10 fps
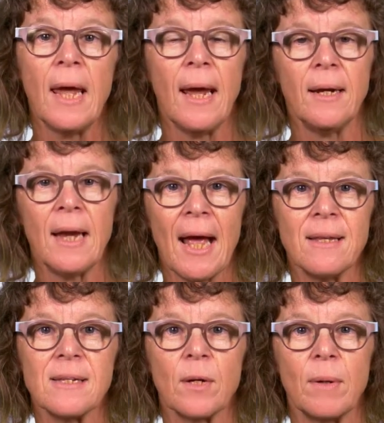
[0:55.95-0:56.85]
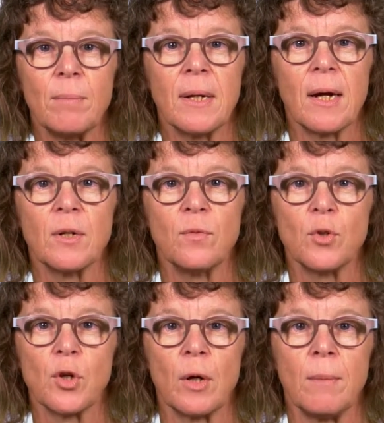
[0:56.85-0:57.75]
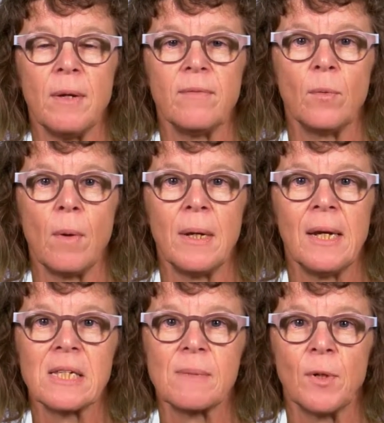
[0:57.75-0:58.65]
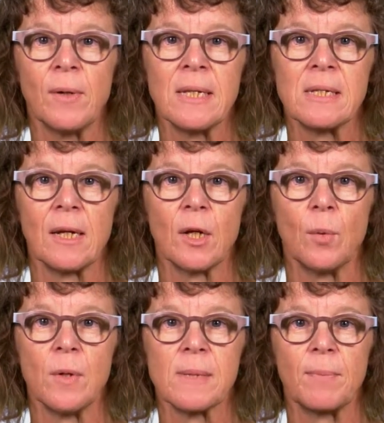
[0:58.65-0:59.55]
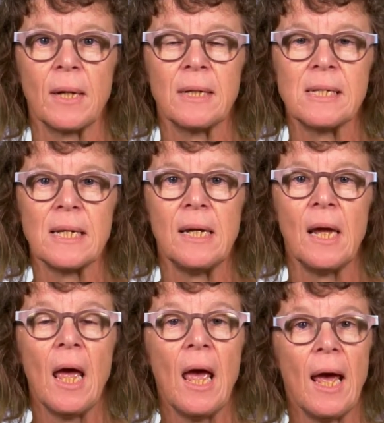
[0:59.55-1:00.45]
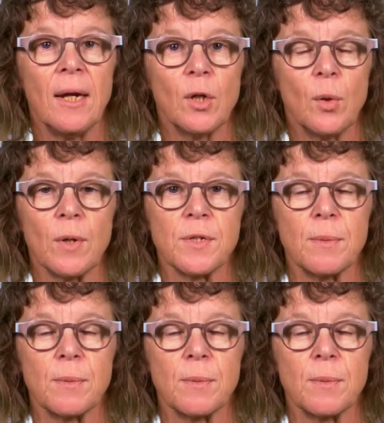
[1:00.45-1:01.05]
in enhancing reproductive autonomy for women experiencing coerced pregnancy and coerced